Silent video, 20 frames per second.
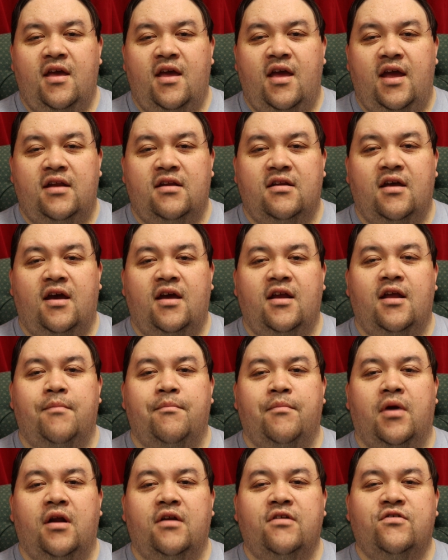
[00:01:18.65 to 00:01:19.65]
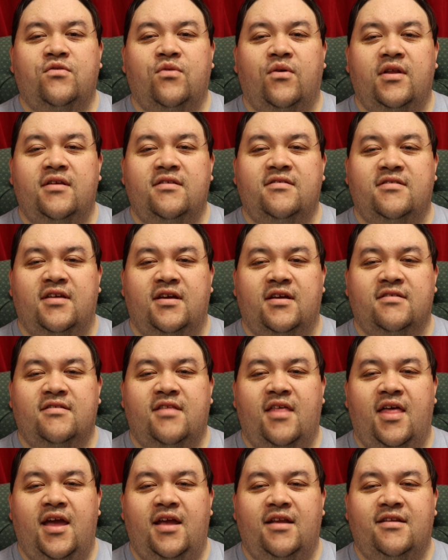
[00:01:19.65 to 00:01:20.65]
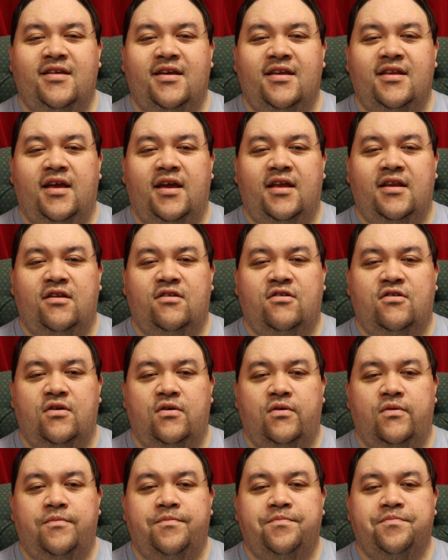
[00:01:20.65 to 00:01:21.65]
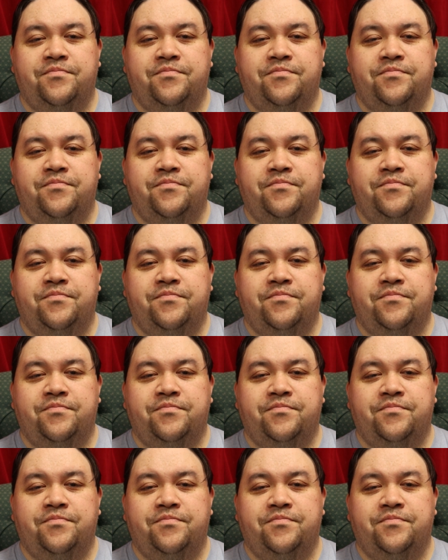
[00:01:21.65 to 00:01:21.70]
and died on March 26, 1892.